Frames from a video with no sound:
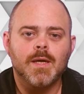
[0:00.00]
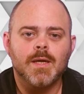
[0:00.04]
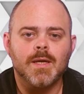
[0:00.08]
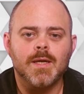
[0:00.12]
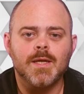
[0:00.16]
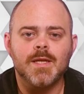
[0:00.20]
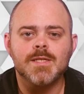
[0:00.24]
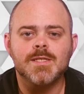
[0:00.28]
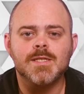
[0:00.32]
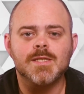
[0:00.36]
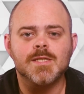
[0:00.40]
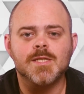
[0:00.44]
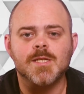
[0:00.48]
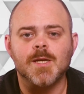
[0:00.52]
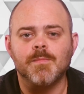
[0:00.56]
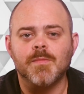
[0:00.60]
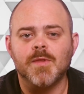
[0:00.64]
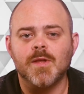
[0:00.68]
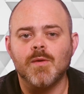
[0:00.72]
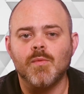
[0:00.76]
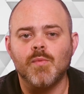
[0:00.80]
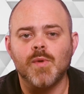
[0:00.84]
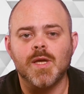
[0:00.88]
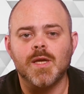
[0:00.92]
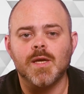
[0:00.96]
It isn't
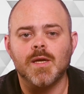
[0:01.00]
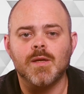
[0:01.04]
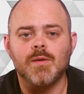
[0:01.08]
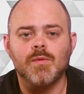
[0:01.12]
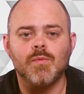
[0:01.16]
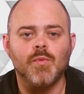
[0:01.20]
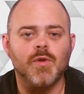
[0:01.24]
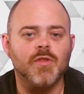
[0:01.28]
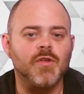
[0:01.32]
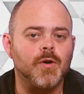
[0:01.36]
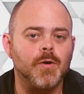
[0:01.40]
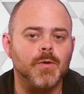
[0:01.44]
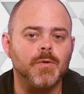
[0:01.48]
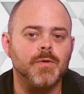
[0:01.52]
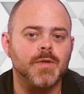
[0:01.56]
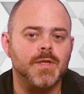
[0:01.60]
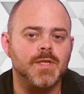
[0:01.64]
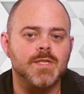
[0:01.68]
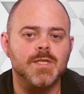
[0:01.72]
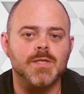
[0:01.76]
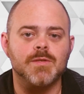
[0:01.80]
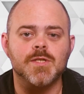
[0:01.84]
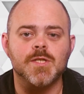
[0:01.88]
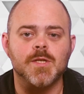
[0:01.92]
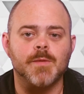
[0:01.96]
something we can withhold
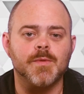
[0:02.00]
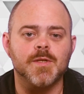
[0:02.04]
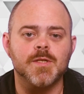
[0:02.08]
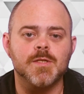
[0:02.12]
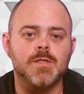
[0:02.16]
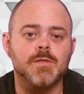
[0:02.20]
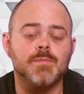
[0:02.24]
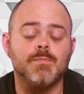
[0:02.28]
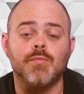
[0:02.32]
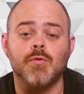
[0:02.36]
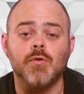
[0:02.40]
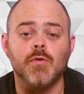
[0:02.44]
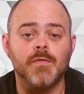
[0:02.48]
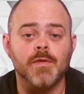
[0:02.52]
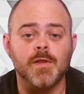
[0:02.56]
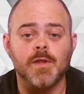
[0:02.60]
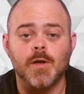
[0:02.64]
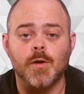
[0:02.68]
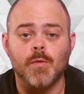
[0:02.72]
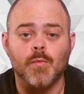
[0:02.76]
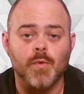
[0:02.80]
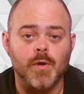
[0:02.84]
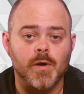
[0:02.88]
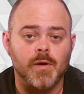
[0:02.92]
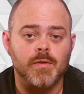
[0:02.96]
until someone's proven
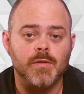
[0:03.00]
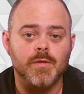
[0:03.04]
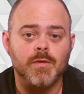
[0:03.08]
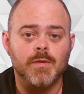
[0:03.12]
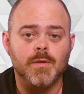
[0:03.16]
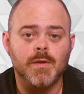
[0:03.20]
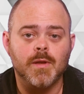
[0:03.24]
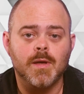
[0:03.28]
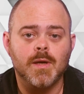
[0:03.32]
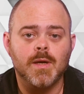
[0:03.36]
their worth.